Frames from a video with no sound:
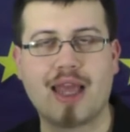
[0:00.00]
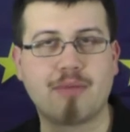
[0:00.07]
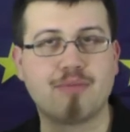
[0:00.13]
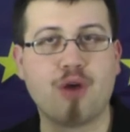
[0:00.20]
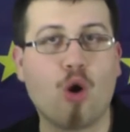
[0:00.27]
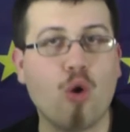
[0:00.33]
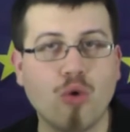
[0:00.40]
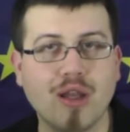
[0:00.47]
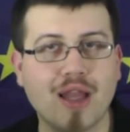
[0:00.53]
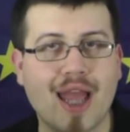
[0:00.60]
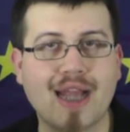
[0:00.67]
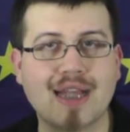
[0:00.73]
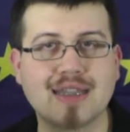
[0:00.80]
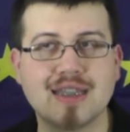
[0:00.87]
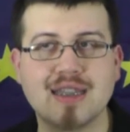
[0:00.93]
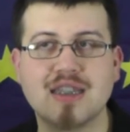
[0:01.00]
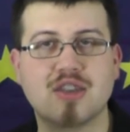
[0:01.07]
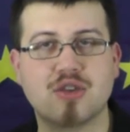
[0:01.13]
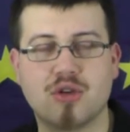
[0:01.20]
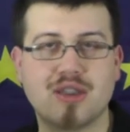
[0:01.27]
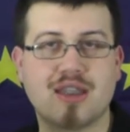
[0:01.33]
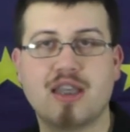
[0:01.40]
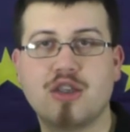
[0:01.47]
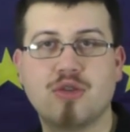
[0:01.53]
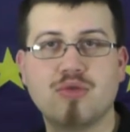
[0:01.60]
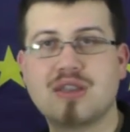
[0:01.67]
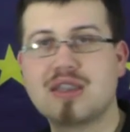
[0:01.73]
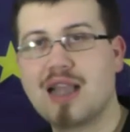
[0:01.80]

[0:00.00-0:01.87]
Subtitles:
pole axes, or they used